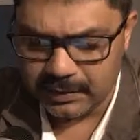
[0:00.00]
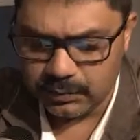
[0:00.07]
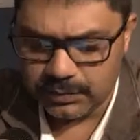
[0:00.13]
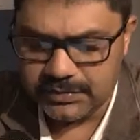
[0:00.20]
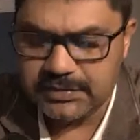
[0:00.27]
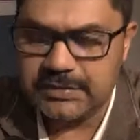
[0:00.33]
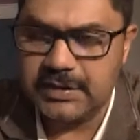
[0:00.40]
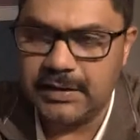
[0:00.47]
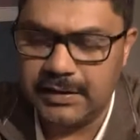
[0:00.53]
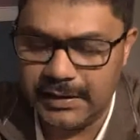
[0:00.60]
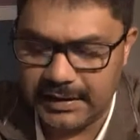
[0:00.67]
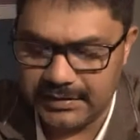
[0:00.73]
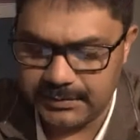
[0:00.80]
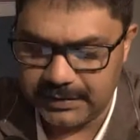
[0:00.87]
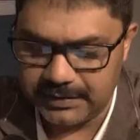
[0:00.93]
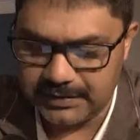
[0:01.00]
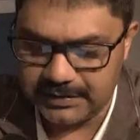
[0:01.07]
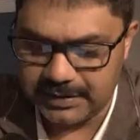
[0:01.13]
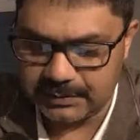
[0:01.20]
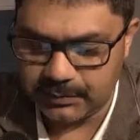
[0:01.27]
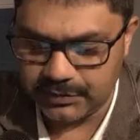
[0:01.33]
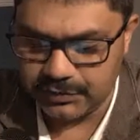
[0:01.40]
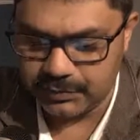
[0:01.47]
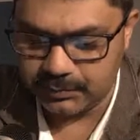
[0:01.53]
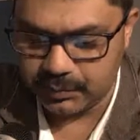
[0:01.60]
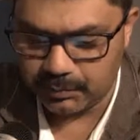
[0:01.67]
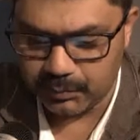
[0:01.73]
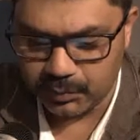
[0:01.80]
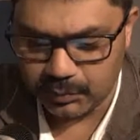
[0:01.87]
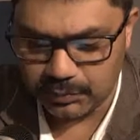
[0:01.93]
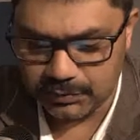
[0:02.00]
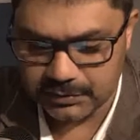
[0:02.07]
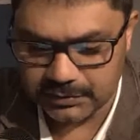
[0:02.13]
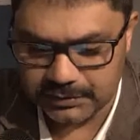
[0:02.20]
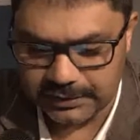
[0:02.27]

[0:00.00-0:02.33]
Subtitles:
which has been established to promote